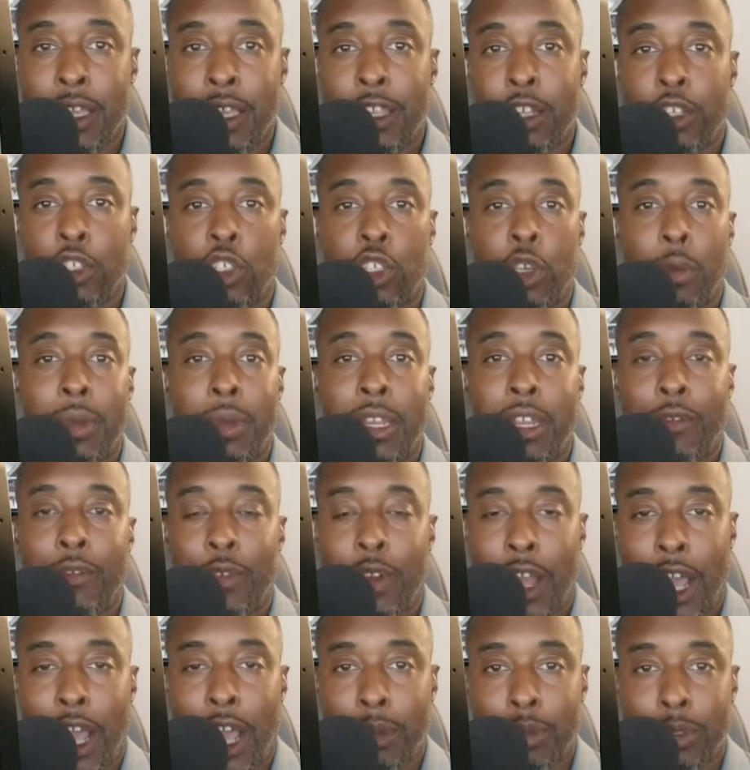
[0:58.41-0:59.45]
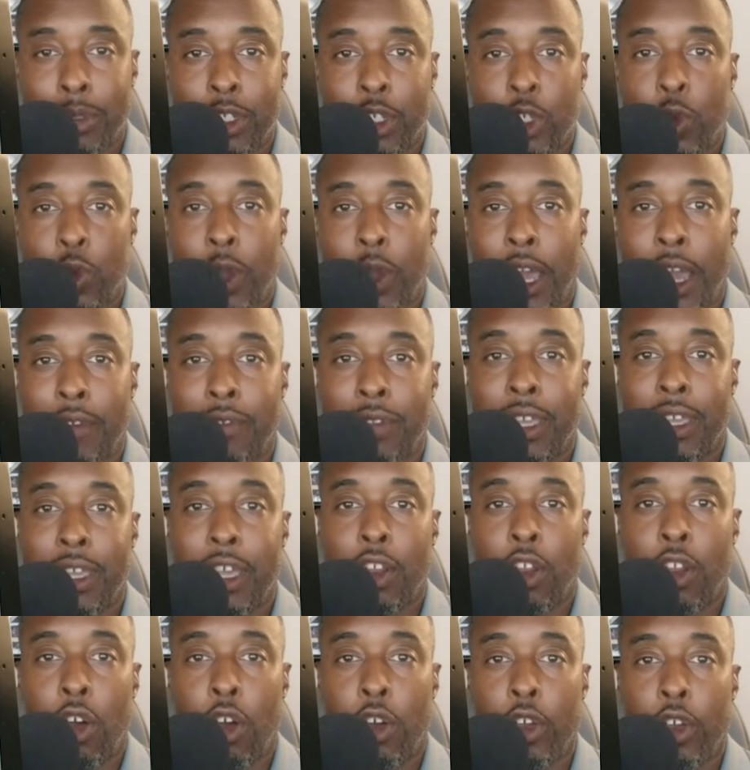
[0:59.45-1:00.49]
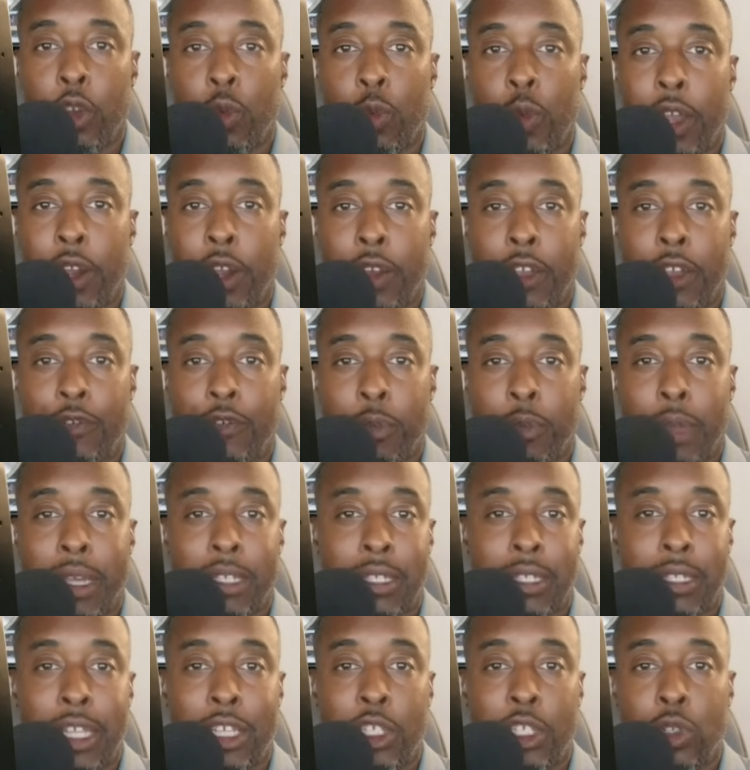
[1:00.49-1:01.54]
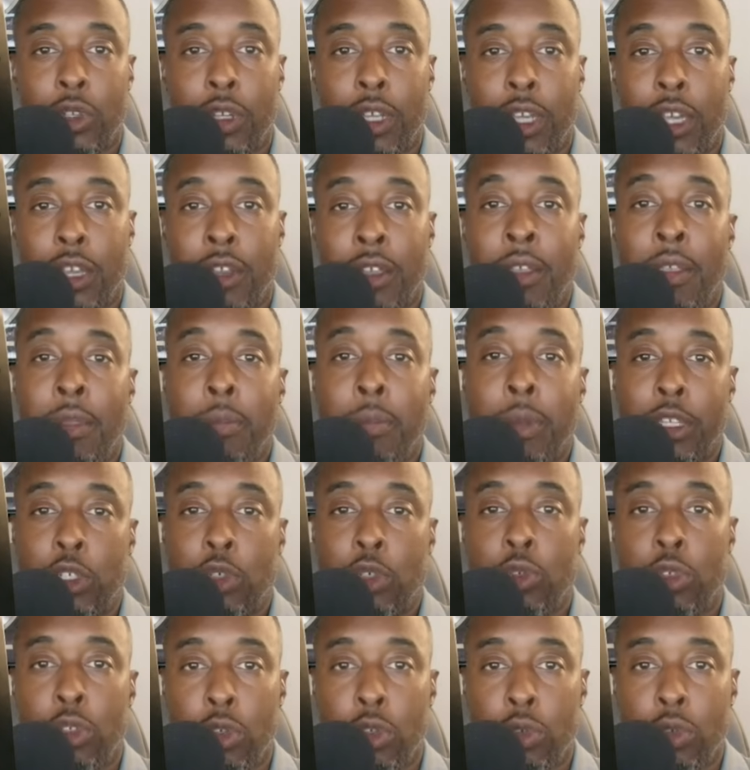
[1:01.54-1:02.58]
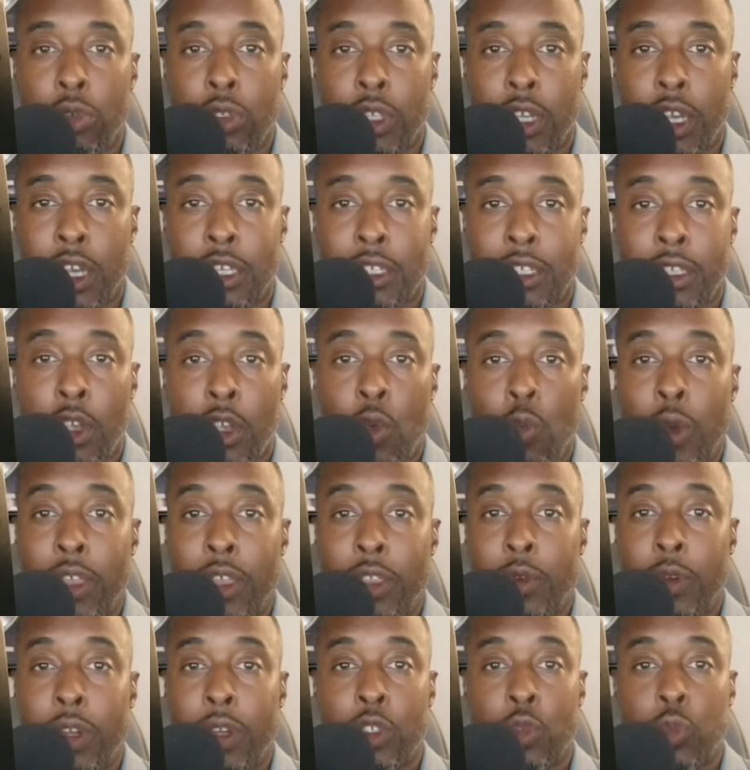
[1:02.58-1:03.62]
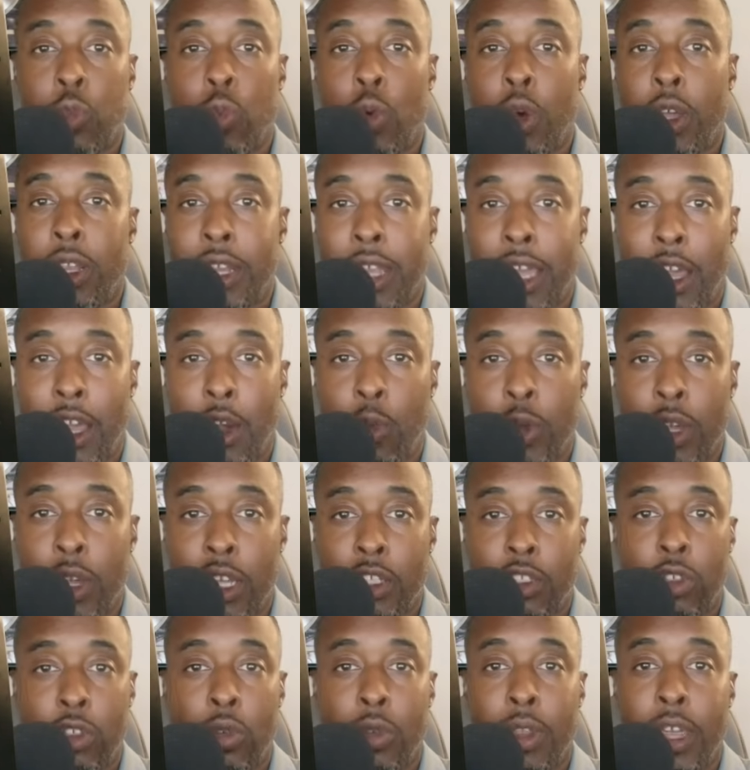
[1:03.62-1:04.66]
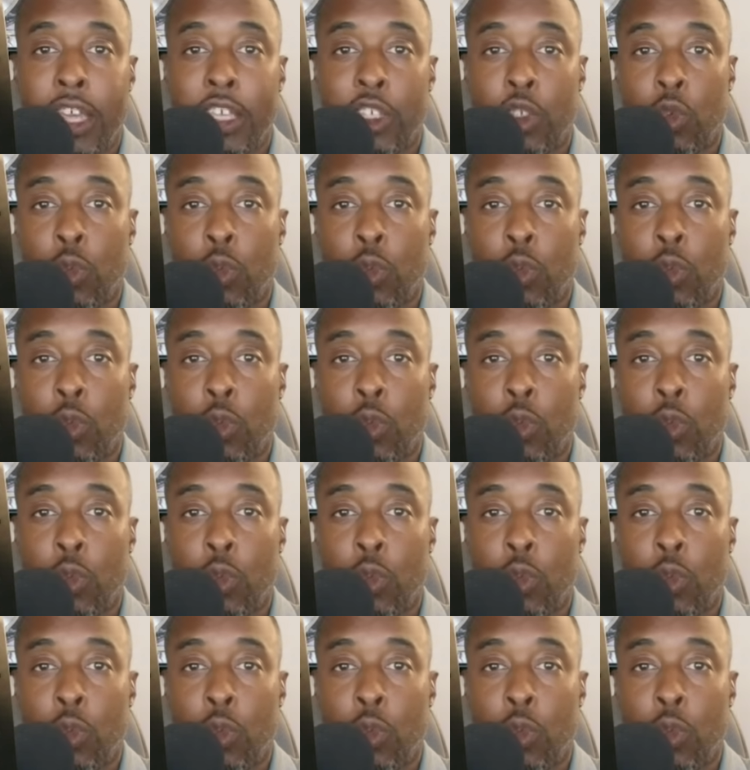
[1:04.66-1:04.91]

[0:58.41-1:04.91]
There's so many different options you have to get all your Raider information that you need, but you choose us, whether it's one day a week, 2 days a